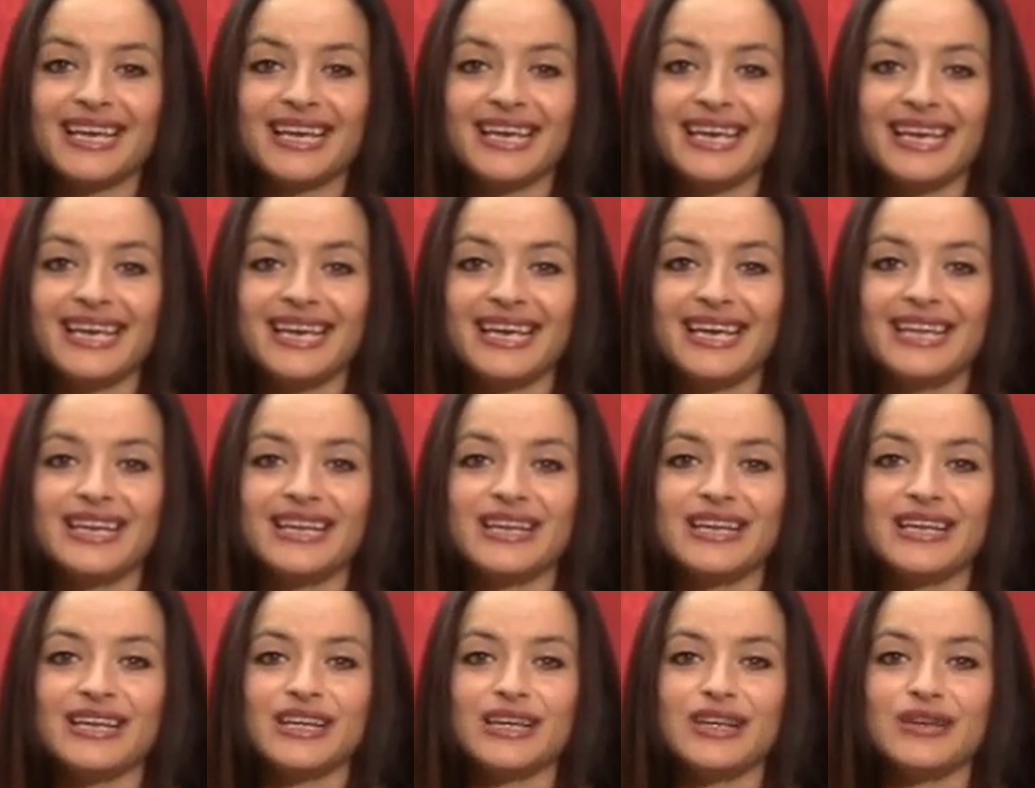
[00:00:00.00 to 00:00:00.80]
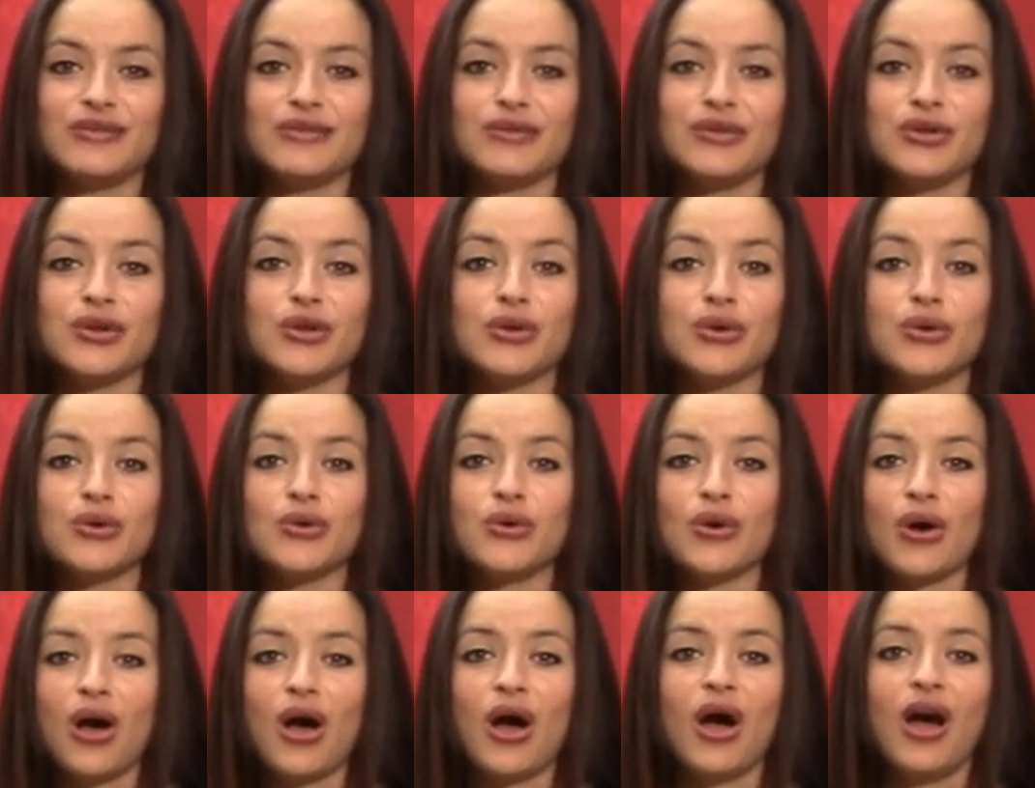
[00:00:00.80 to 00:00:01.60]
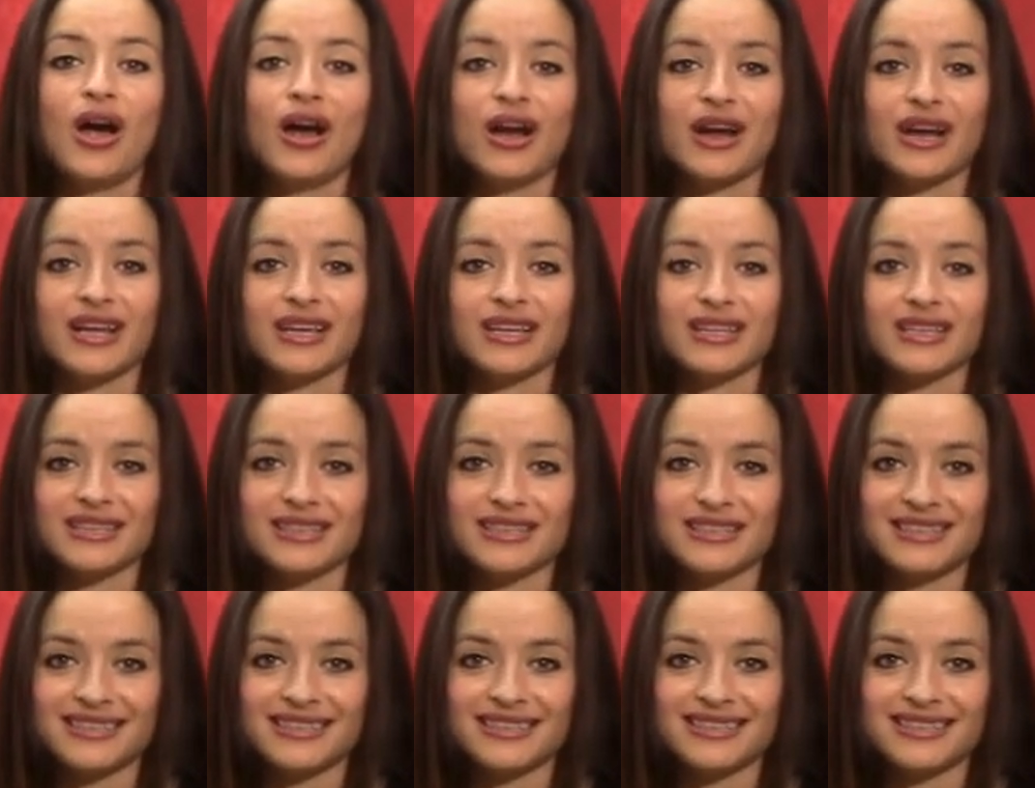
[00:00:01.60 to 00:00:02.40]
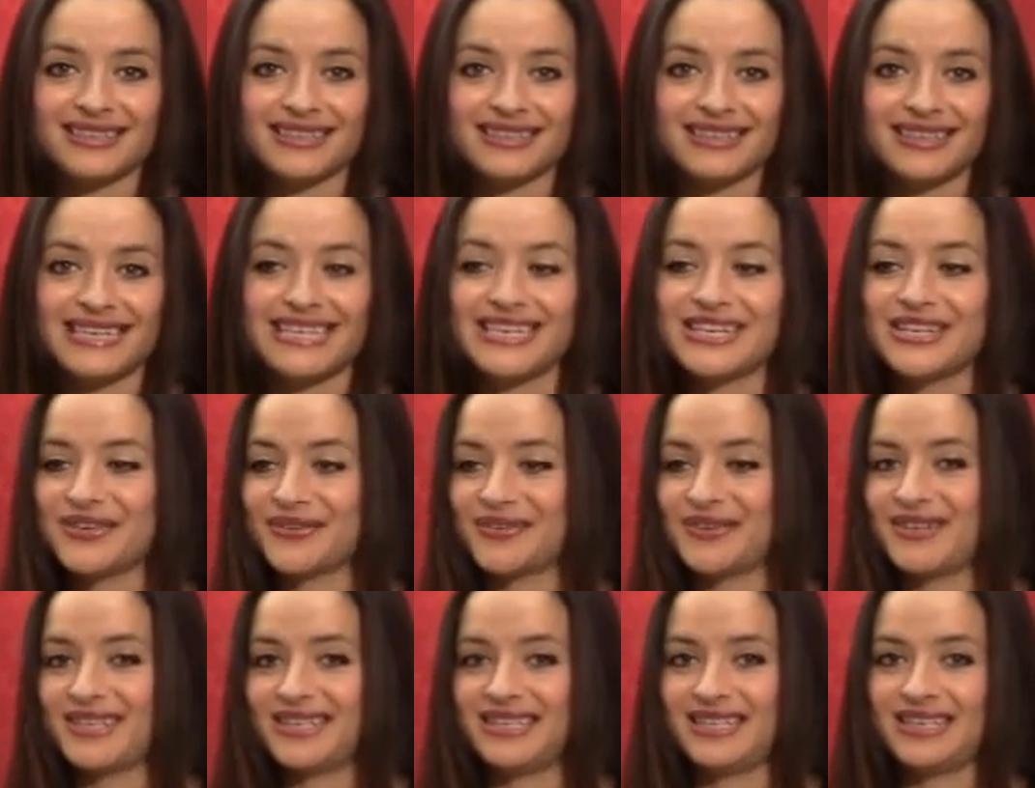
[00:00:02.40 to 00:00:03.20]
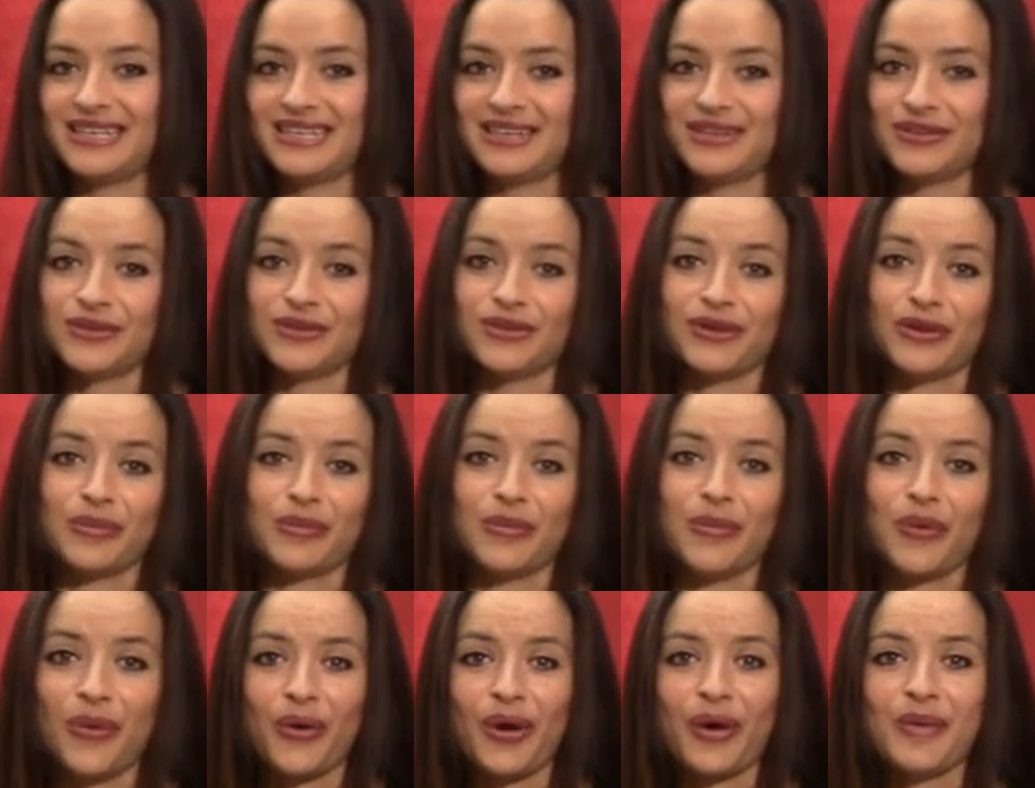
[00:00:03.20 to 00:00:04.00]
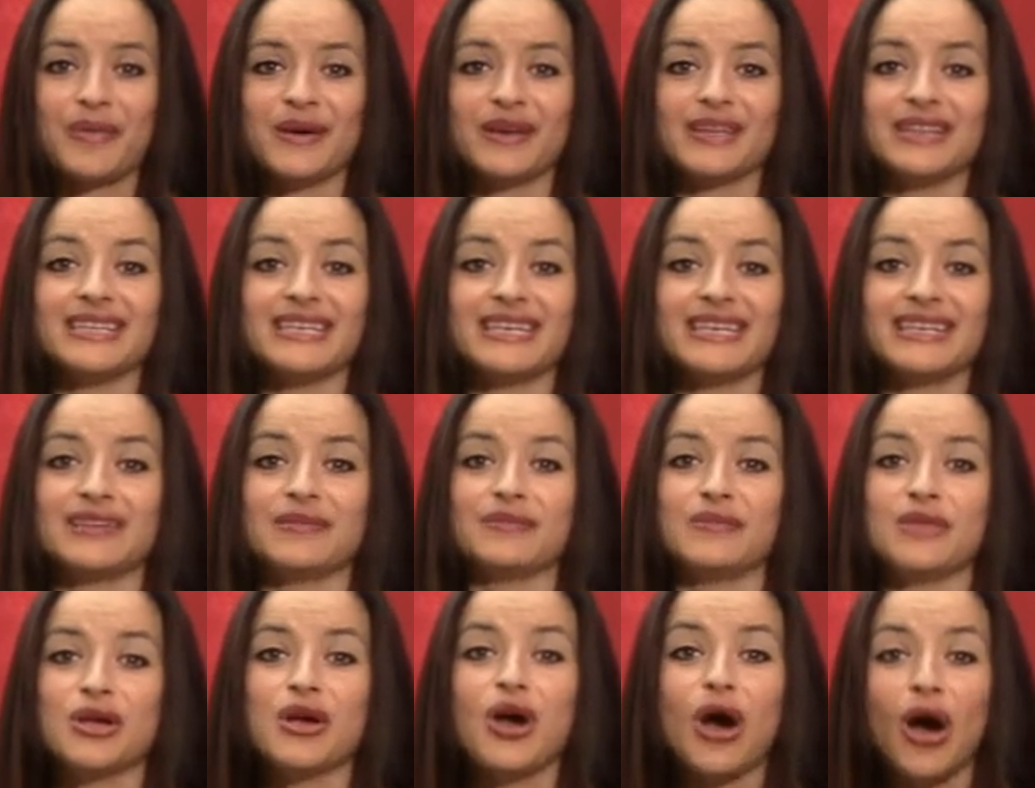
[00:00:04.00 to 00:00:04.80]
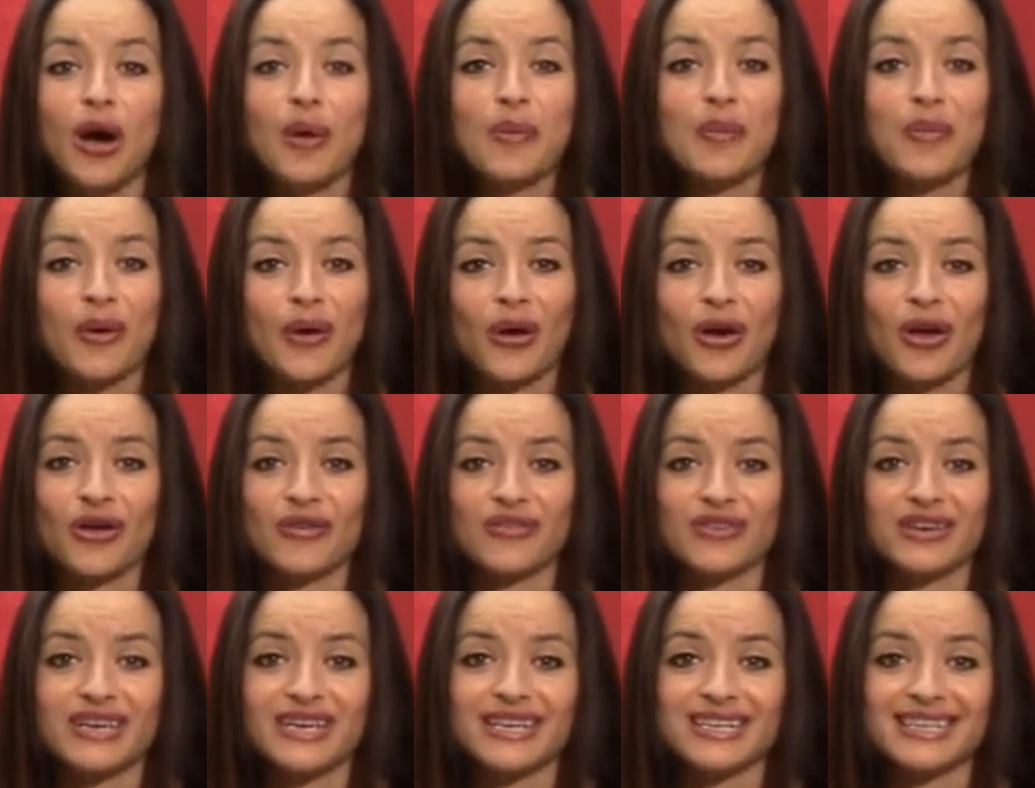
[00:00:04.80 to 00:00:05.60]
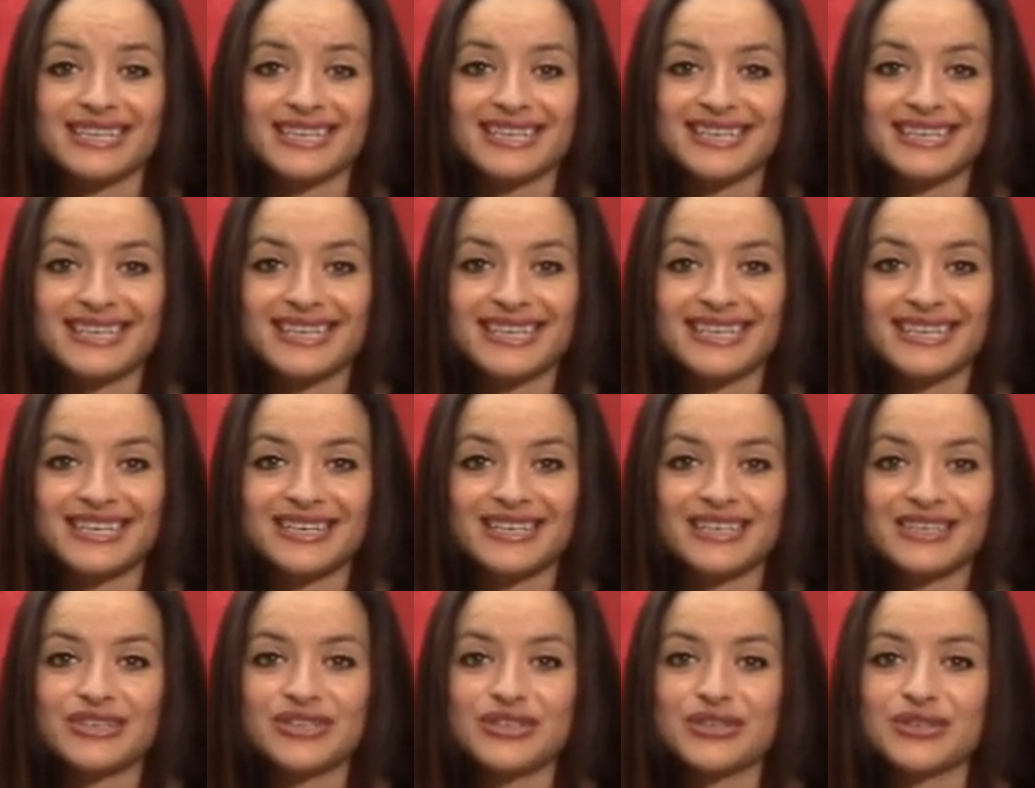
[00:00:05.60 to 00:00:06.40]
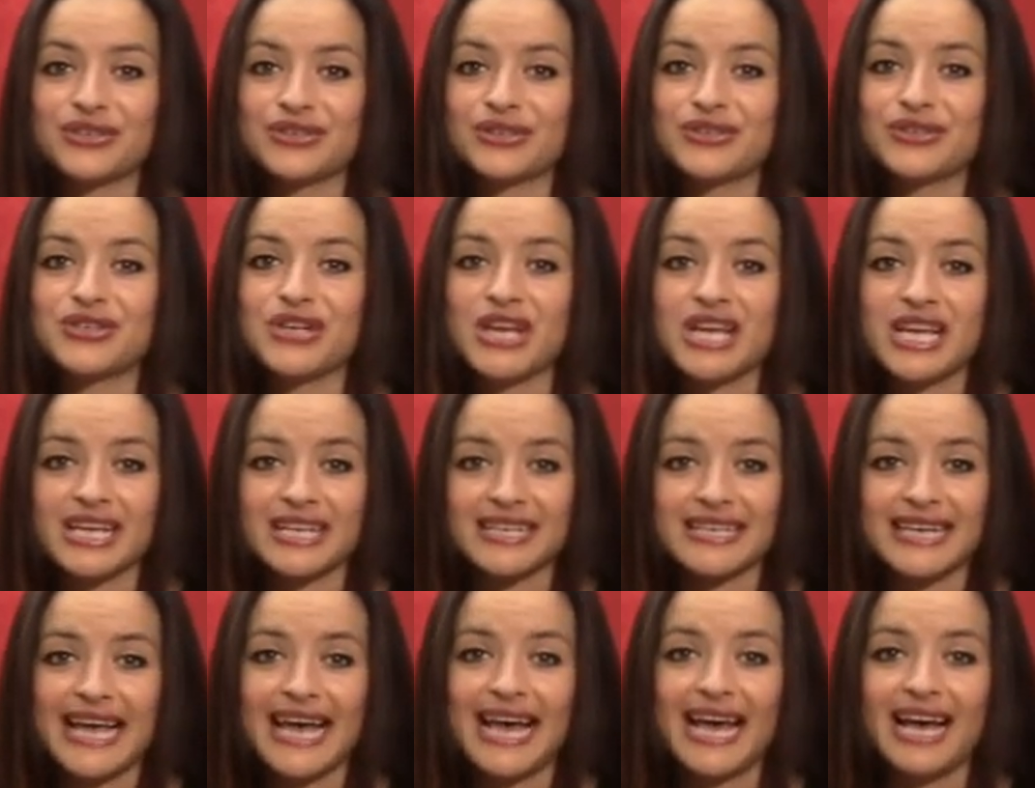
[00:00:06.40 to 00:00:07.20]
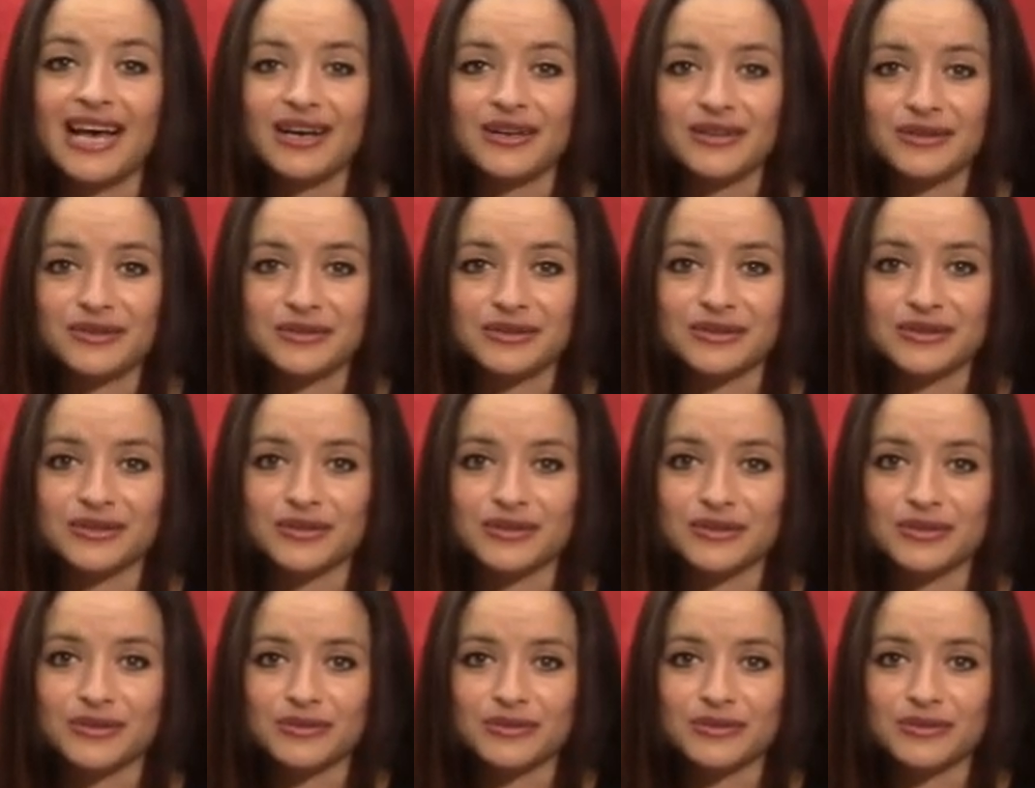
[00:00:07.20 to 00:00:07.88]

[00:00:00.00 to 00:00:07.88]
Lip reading: And if you are interested to learn more about this and become part of it, just check us out.